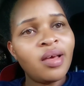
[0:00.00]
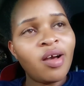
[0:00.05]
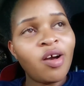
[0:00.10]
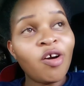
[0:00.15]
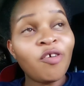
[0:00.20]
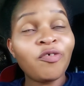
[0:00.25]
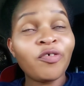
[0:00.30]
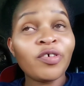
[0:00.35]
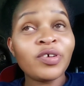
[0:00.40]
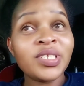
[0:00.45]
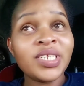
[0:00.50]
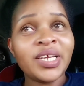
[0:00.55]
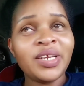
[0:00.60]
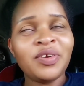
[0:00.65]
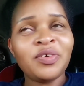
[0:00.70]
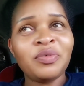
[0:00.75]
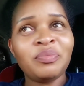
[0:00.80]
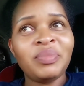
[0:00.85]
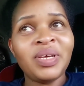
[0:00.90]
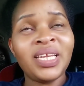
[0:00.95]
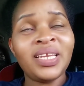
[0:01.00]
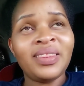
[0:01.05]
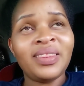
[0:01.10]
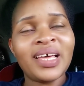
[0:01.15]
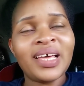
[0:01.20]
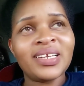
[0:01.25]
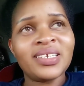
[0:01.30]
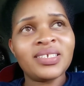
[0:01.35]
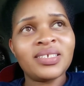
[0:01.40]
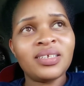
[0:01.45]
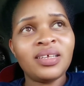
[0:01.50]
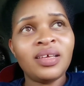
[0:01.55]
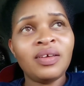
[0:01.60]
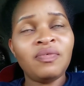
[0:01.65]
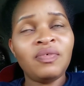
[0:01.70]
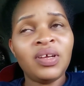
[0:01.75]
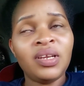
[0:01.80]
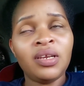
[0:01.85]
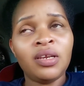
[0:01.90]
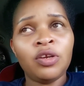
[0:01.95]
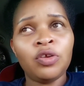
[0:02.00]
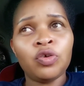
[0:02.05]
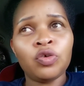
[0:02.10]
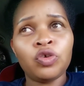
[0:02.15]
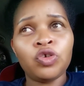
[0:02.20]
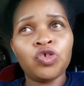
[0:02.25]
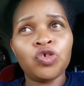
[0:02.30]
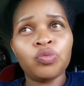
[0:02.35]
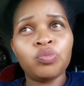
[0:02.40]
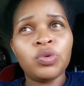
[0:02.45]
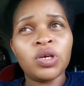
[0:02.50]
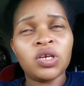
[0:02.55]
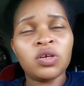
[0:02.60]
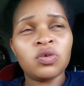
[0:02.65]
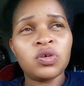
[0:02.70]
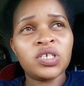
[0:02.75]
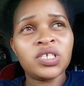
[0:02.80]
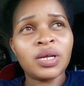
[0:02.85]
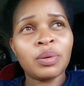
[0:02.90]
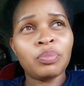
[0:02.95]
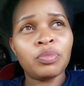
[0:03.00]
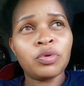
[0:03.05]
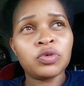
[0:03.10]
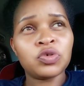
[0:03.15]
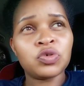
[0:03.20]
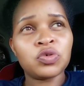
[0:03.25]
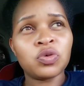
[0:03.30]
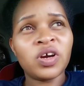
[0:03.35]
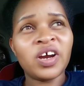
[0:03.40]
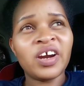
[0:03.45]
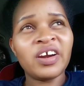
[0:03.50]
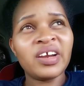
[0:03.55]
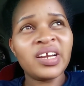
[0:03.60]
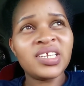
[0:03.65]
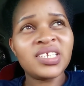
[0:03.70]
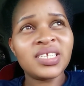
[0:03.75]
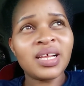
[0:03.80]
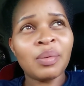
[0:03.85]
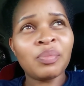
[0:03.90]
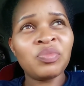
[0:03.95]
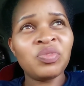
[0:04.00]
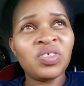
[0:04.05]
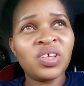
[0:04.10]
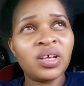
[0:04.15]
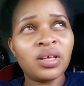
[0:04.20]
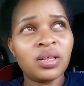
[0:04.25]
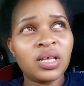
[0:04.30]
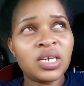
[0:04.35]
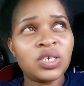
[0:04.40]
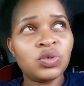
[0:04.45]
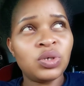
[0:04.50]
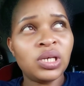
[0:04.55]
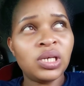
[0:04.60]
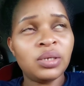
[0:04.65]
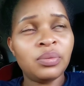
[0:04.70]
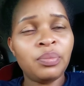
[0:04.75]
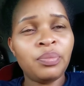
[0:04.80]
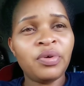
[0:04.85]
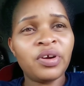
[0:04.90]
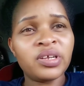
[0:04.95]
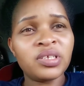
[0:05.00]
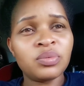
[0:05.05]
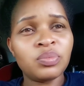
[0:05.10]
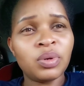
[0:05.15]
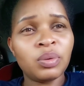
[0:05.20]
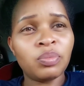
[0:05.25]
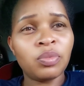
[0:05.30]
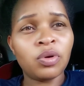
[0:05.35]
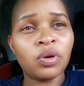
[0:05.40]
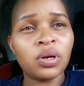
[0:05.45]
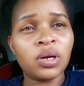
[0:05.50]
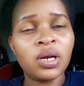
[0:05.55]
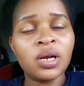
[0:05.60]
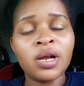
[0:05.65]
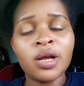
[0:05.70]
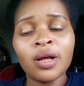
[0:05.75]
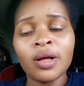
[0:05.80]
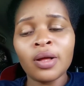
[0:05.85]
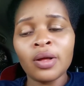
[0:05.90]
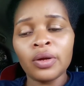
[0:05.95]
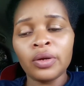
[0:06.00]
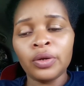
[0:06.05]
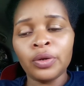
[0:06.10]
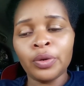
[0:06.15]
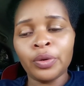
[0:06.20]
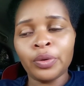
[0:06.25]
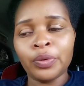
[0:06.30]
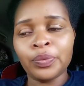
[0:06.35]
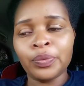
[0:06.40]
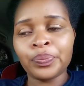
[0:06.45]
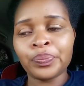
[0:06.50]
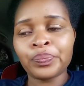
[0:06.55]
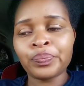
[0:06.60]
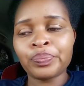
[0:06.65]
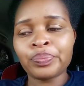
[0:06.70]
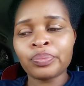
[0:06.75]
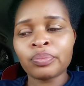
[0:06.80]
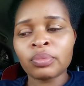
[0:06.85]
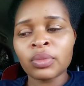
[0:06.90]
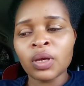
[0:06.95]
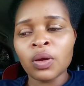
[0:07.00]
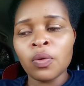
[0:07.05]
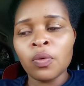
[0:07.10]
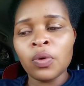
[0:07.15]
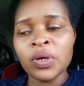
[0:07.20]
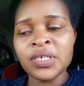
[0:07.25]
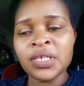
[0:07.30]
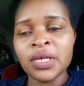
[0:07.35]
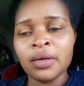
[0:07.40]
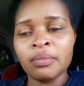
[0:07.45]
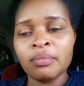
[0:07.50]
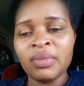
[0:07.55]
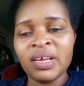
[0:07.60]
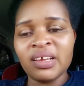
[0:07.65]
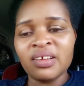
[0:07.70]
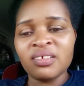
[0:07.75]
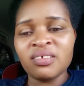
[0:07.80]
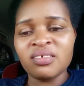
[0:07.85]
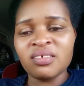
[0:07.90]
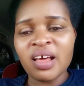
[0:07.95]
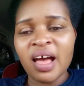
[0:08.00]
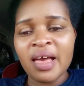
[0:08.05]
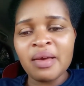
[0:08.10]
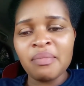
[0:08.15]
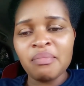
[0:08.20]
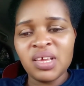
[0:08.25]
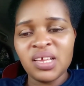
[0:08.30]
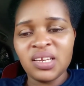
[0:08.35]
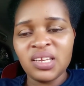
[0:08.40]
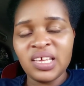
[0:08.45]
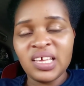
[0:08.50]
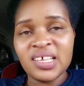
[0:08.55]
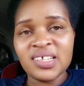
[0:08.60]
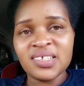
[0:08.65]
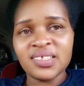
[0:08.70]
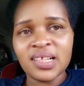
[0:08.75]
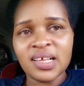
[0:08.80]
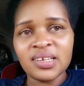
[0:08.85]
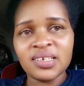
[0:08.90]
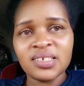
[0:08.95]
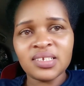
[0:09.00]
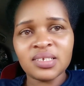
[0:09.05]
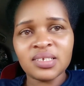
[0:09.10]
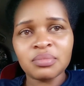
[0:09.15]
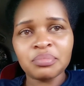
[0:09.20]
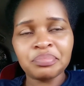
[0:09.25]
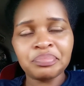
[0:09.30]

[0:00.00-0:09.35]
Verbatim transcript: of course i don't mean that even in youtube you're not supposed to create something that will impress people no what I mean I mean is that